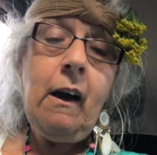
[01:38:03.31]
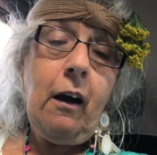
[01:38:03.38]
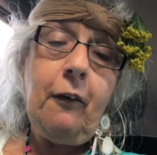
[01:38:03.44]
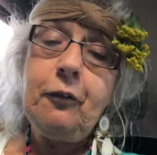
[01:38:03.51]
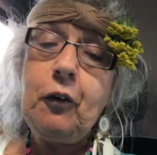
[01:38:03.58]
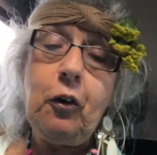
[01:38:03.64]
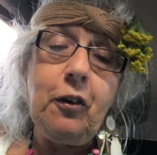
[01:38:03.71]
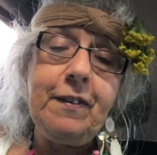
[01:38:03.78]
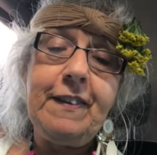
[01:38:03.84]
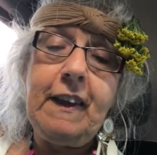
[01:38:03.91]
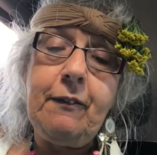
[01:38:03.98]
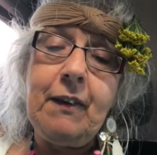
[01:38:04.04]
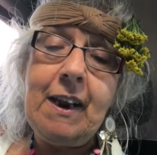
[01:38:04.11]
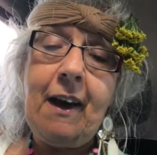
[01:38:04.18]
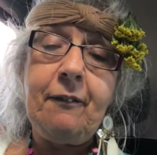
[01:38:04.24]
Of course,
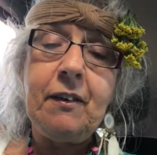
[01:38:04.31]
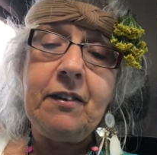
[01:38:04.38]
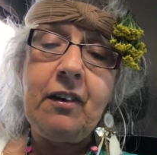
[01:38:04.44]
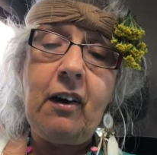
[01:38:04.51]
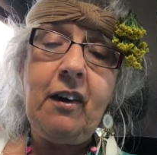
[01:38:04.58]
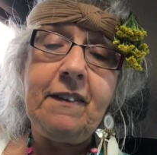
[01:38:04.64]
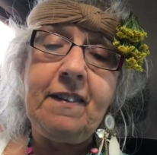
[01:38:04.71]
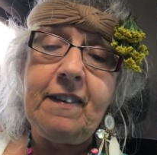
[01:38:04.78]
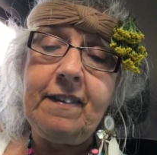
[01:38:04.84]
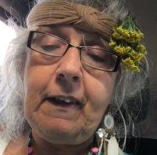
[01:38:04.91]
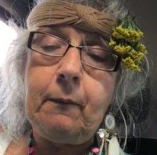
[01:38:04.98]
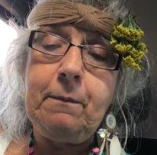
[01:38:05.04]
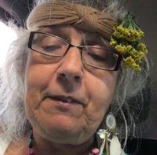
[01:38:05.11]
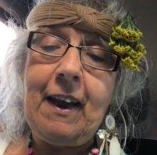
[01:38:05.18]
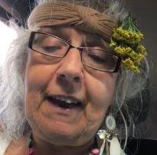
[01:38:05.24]
even avatars are
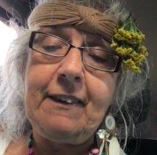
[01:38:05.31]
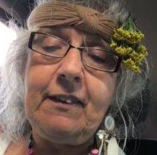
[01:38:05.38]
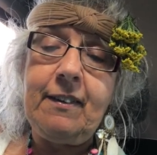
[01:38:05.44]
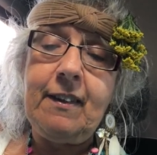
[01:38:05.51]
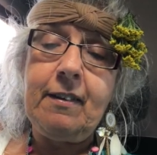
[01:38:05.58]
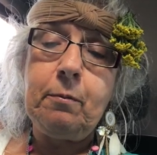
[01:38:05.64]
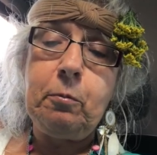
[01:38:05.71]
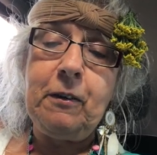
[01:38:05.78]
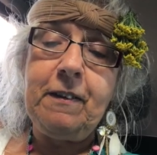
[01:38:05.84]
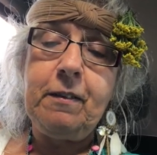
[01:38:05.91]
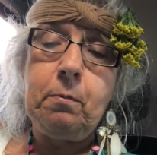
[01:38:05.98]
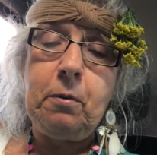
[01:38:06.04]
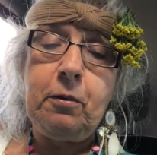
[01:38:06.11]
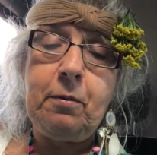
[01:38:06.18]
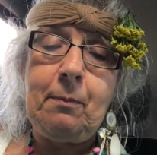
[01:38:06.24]
subject to this
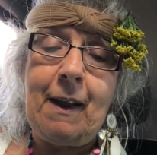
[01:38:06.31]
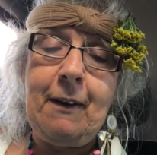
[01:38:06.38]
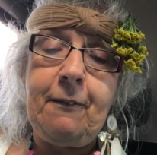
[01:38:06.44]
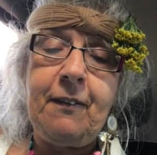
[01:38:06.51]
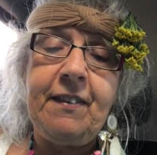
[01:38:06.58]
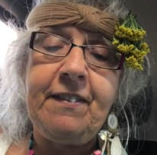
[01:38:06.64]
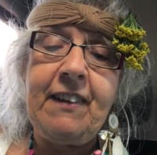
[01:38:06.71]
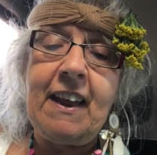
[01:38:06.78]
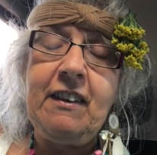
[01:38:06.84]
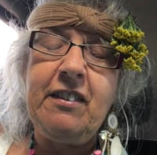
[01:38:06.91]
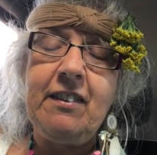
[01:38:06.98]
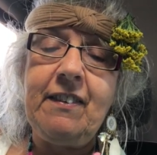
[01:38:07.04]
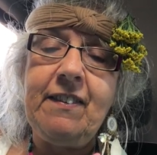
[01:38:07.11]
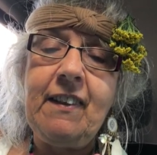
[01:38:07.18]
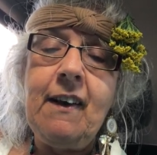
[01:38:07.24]
principle's
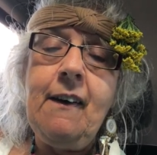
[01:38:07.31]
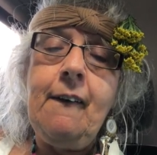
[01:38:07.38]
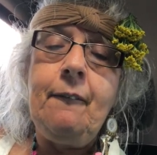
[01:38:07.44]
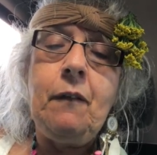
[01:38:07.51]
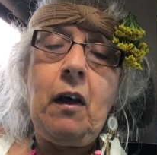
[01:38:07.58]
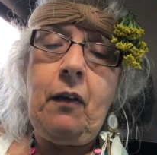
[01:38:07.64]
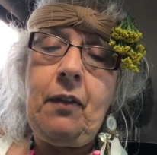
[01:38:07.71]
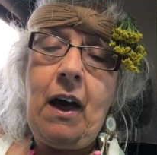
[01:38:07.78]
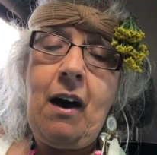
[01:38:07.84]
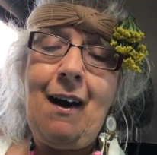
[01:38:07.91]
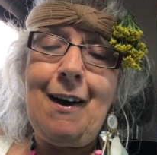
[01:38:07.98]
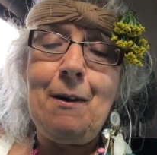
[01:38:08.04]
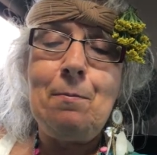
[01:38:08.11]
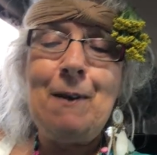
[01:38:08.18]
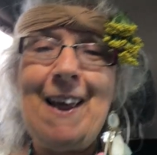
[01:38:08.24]
manifestations on the
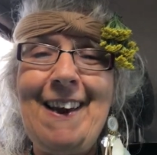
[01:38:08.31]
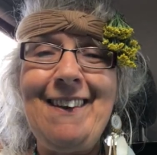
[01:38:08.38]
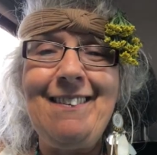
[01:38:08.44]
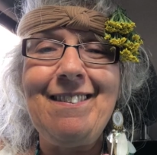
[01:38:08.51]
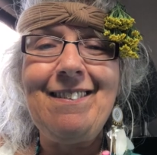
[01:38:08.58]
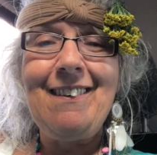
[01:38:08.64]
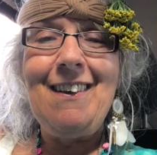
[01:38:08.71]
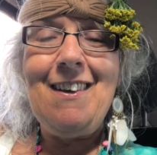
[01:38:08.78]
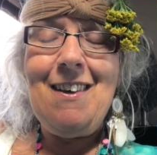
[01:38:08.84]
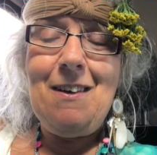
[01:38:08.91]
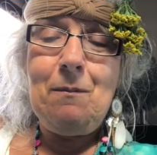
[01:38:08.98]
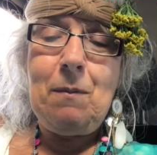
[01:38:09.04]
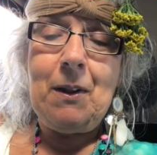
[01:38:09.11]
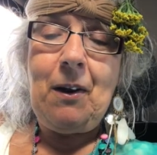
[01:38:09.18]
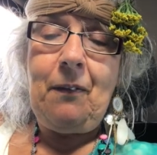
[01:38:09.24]
higher planes.
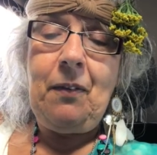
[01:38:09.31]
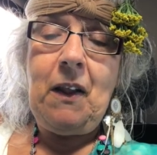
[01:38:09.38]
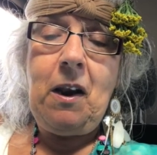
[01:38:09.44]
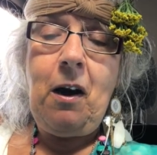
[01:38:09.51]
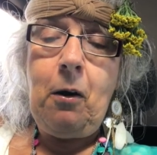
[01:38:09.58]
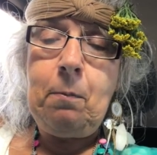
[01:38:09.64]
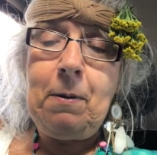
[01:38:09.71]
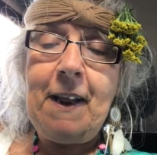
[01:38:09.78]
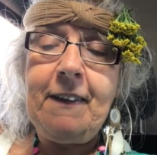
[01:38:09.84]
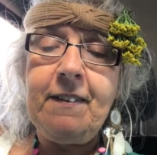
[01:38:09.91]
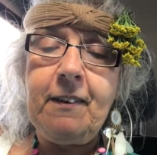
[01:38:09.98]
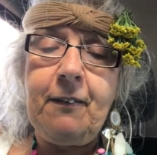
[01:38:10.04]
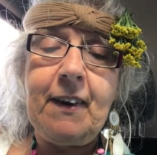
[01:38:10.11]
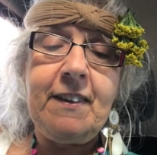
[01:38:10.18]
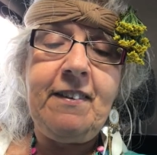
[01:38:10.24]
But on the low planes
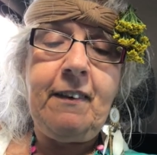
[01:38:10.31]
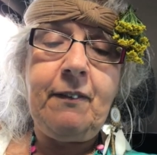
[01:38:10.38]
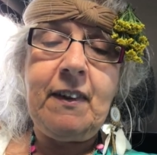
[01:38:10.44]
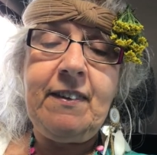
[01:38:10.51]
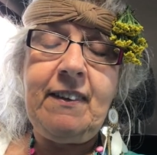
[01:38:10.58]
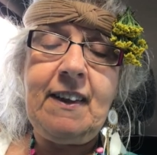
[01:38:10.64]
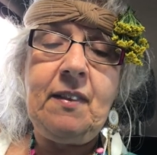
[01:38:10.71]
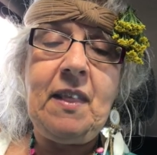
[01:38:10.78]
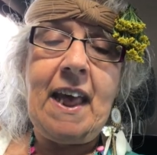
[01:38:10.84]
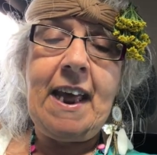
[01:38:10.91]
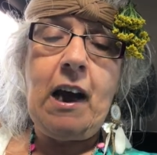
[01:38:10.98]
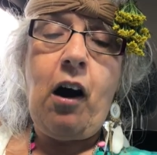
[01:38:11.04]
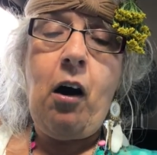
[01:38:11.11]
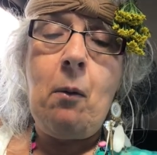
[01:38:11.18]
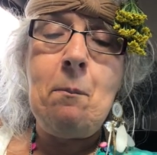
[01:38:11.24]
of activity, they
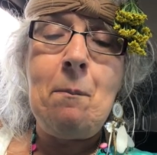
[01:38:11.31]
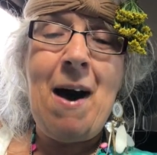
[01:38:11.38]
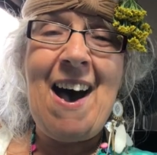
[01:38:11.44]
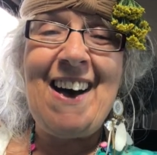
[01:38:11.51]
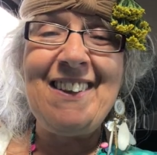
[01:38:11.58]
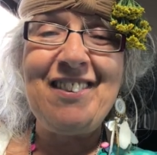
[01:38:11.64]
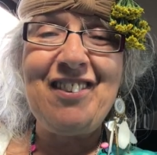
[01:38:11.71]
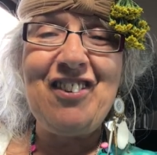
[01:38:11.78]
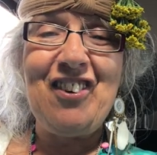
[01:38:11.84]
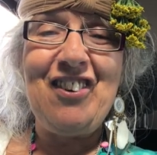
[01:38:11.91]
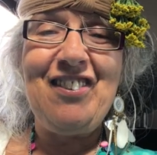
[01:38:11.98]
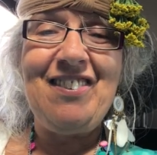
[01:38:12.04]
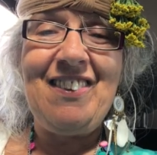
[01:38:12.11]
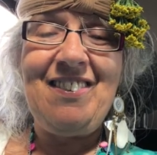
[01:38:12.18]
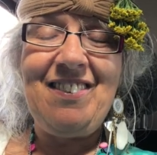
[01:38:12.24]
are
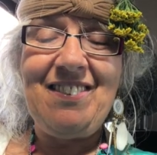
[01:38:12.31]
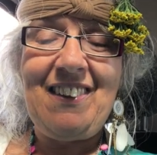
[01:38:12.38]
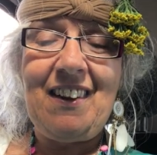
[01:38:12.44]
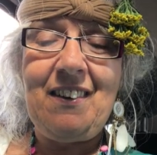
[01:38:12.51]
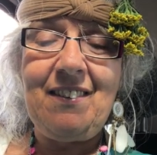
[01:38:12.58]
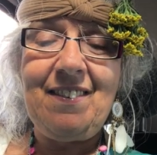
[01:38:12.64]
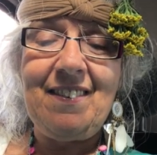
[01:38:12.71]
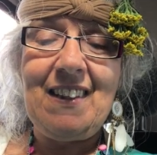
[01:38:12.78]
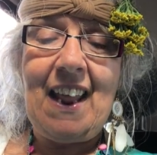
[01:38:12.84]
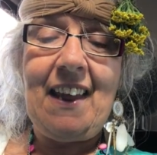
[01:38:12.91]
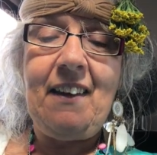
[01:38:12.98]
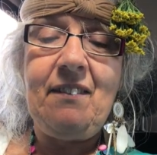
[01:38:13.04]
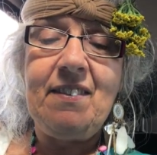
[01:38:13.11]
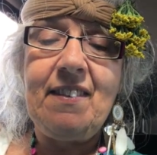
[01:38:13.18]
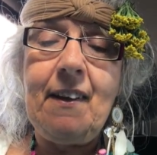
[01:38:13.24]
masters instead of
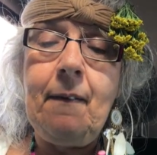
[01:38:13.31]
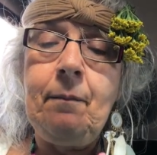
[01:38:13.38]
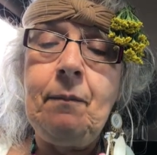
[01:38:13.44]
slaves.